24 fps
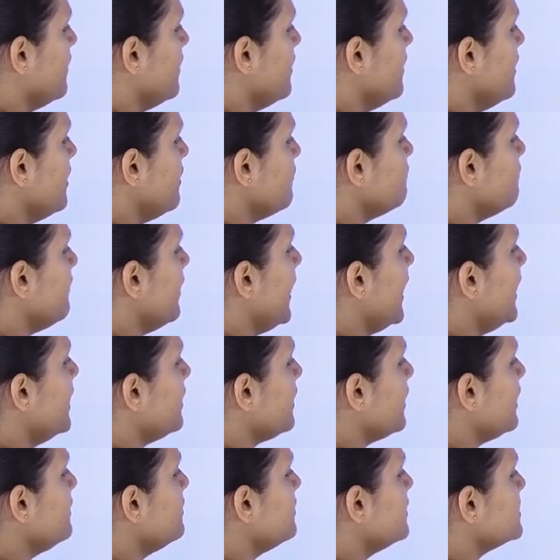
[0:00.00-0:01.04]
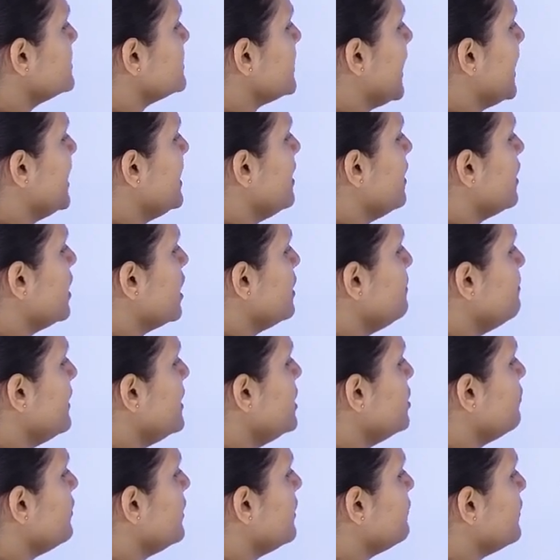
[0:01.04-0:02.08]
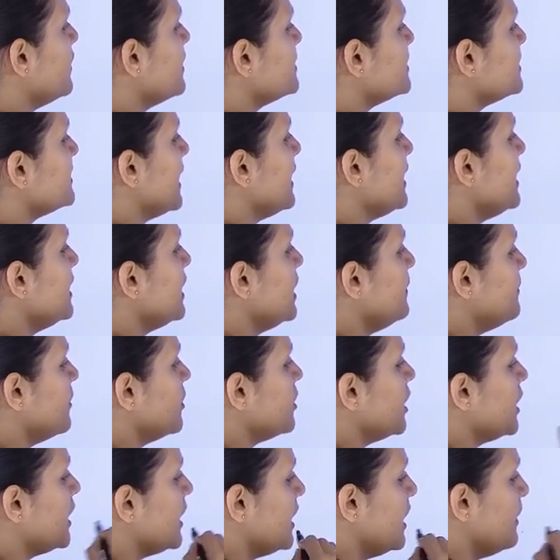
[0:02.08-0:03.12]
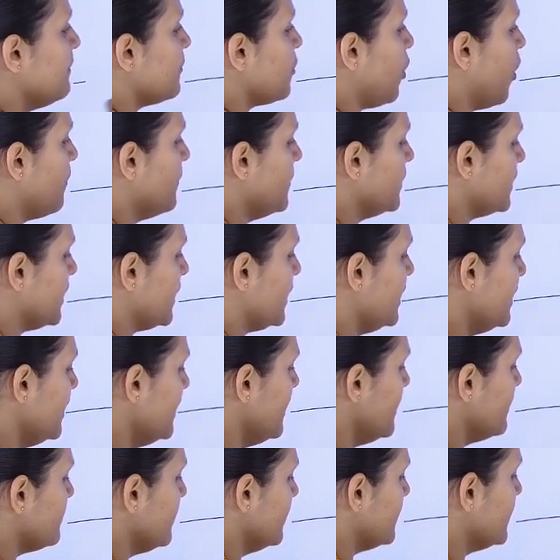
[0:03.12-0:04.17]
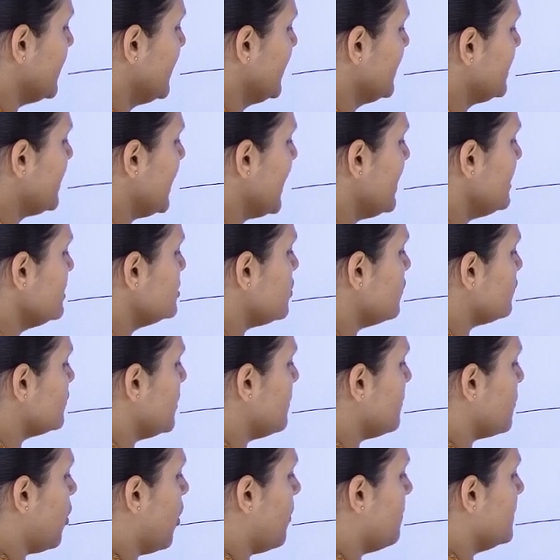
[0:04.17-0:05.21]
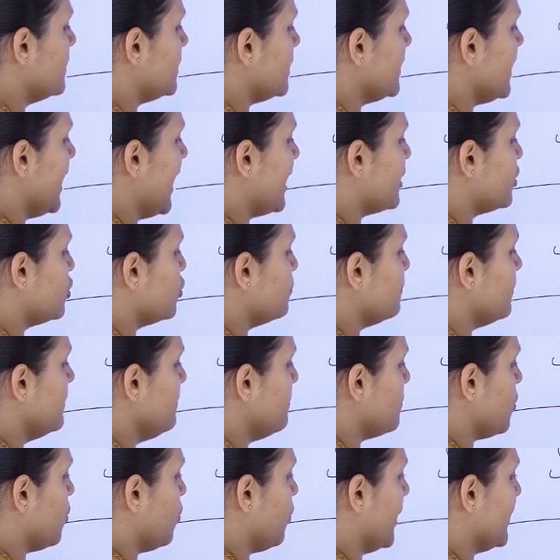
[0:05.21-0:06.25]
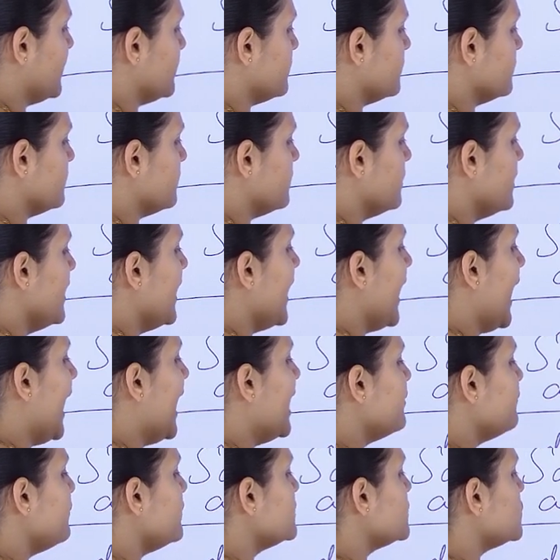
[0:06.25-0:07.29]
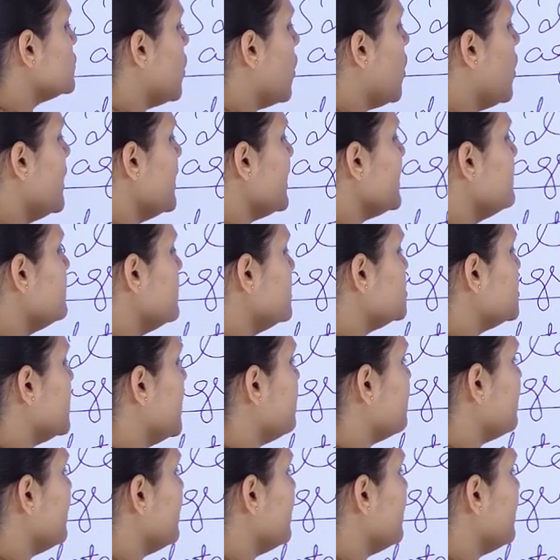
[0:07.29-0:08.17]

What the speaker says: where in the sale agreement we were selling a particular property, the details of the property had to be provided. And we saw in the general